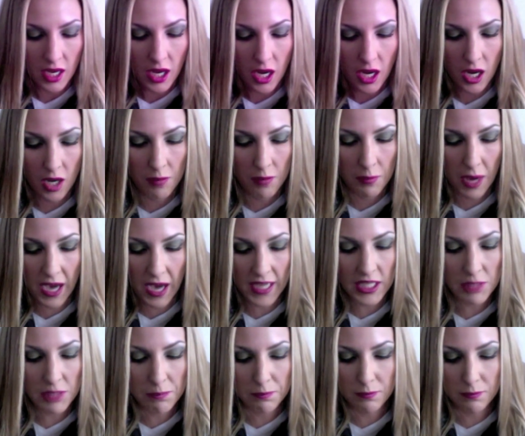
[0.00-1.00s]

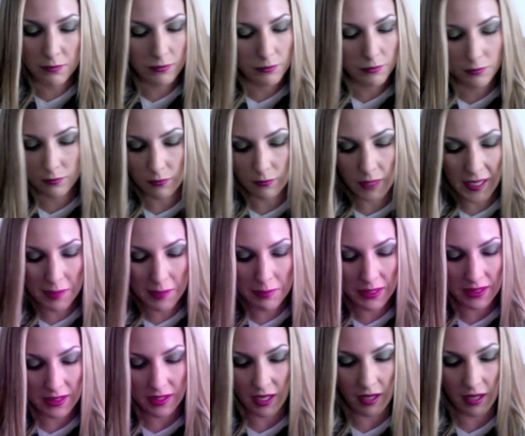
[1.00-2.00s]
I
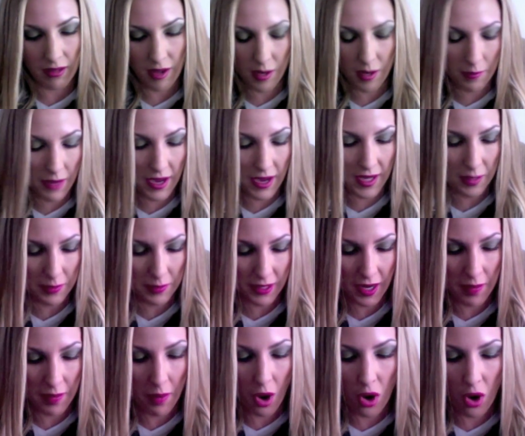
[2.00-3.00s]
beat the hell out of mine. I mean,
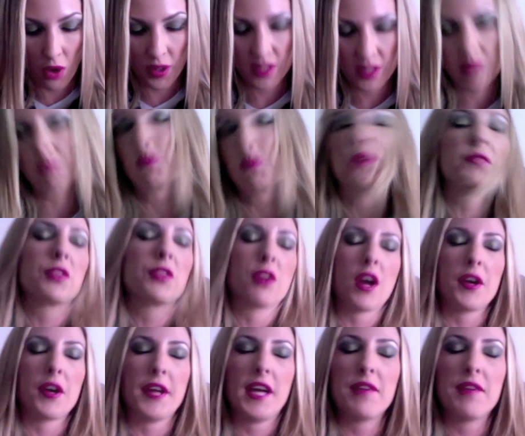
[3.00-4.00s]
I'm always moving
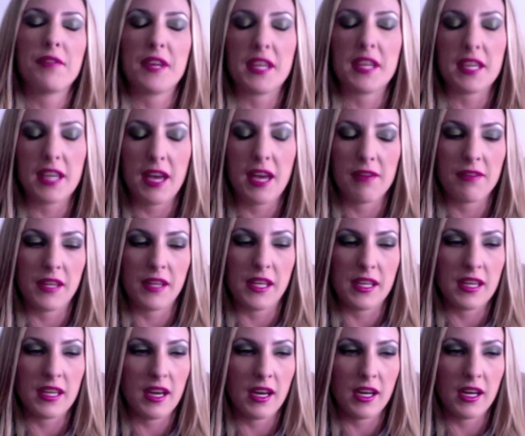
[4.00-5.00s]
around heavy
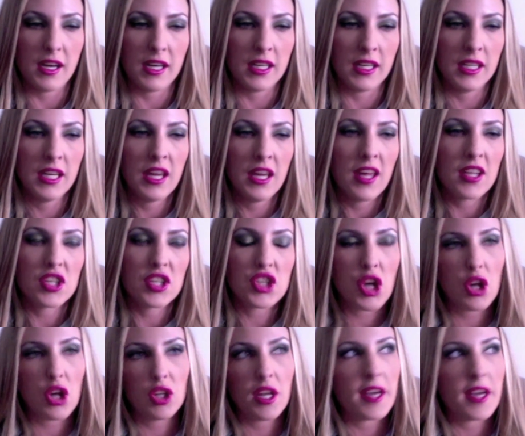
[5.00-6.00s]

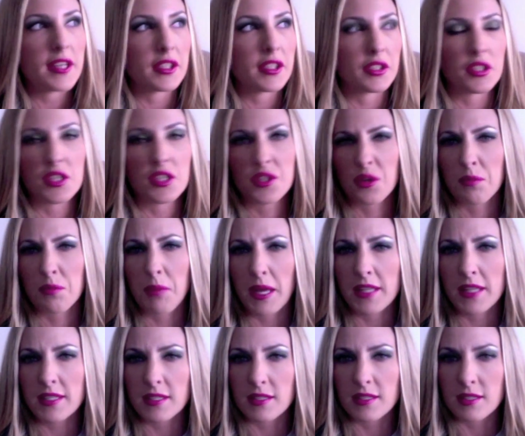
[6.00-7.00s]
gel liners or
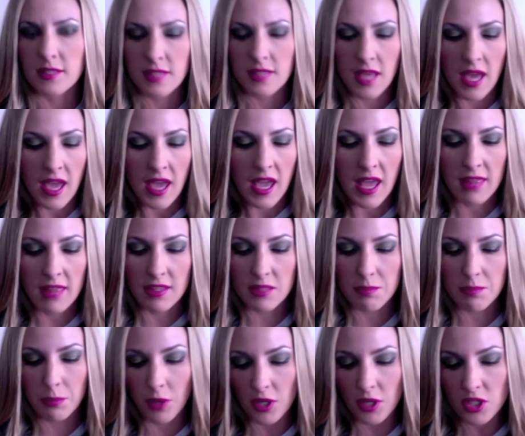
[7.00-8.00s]
bases, and this
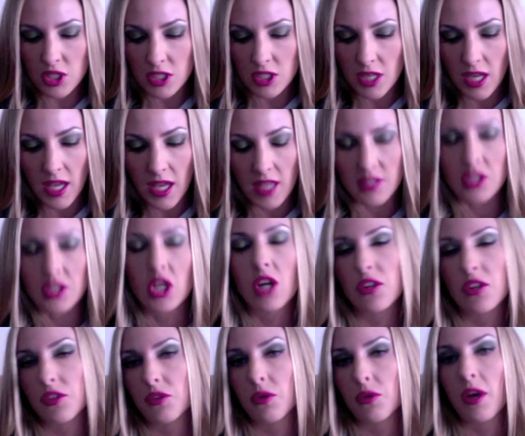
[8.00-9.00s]
brush has gone
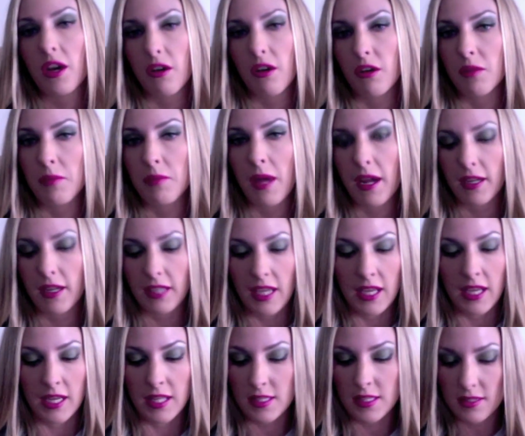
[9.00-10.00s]
through hell and back, and
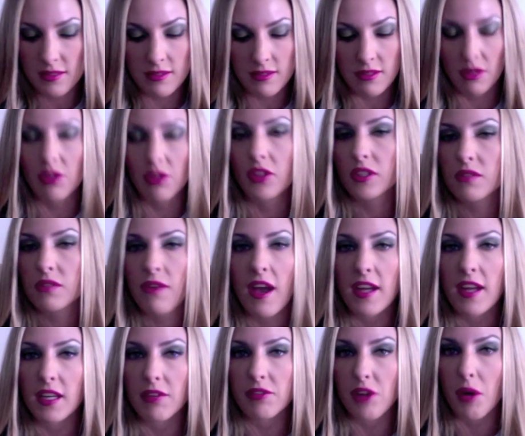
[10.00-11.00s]
it still looks fine
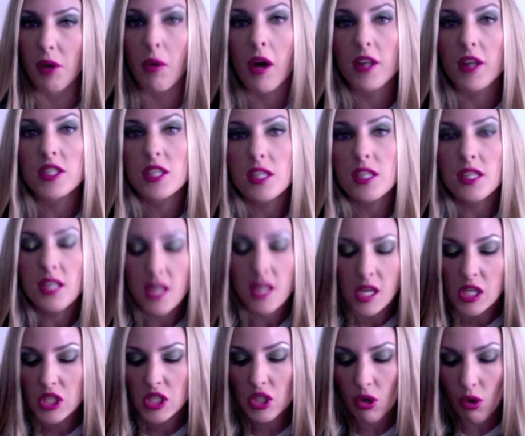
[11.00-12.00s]
after I wash it.
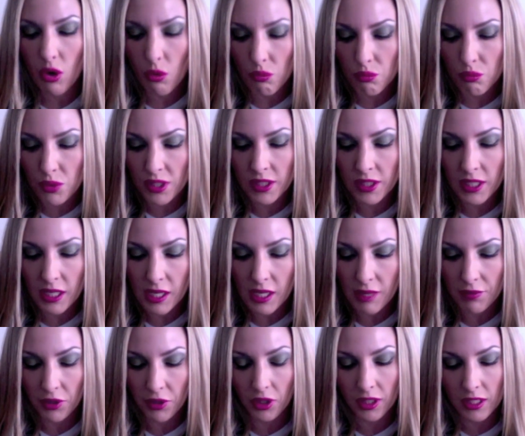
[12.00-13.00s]
So really,
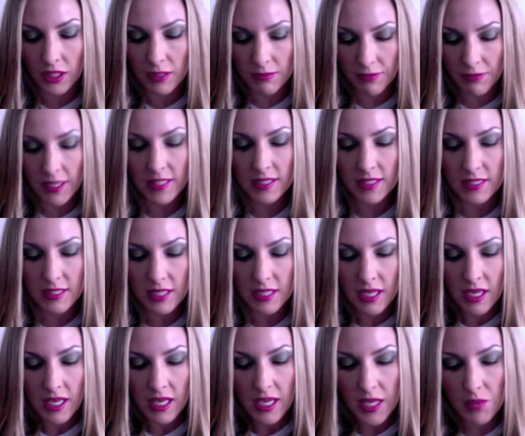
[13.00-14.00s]
if you're going to invest
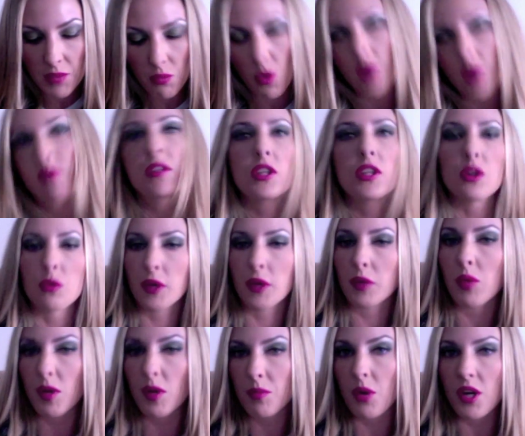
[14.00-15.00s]
in one, like
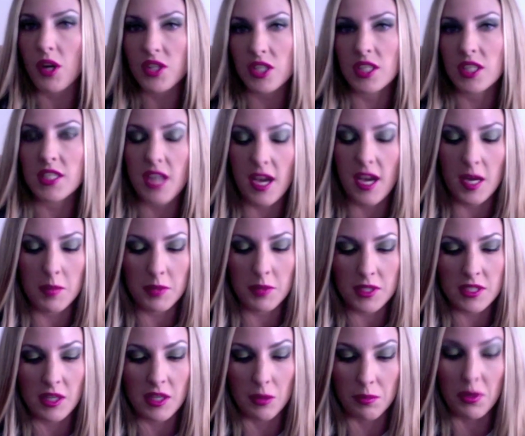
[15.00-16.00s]
one brush at a time
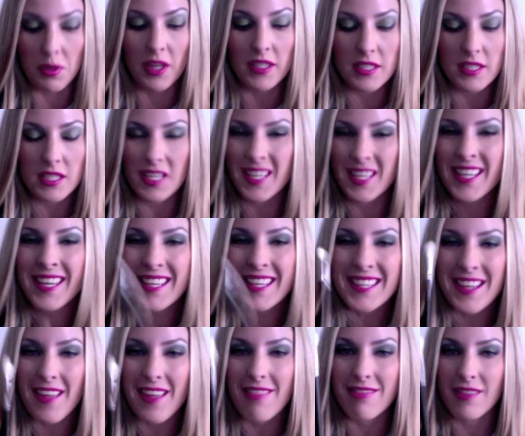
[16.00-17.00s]
because they're pricey,
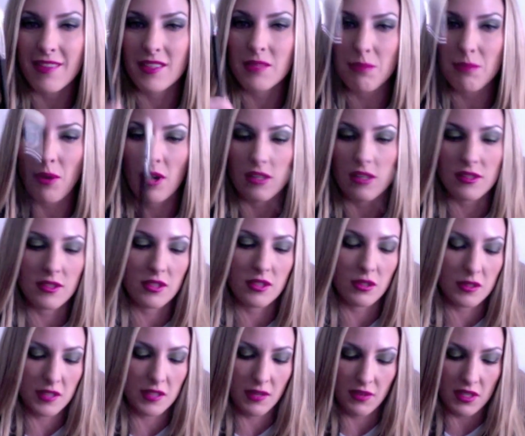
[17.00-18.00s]
get this brush, the
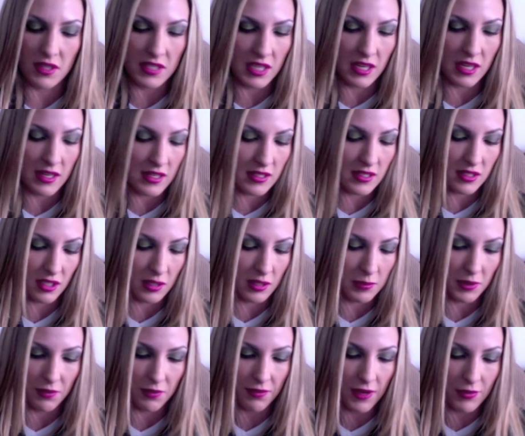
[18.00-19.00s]
217. It's going to
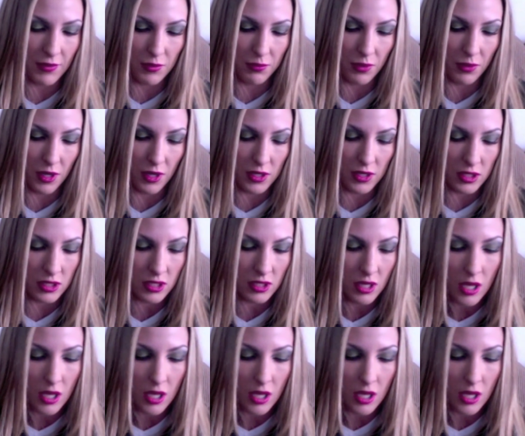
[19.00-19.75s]
be your favorite brush.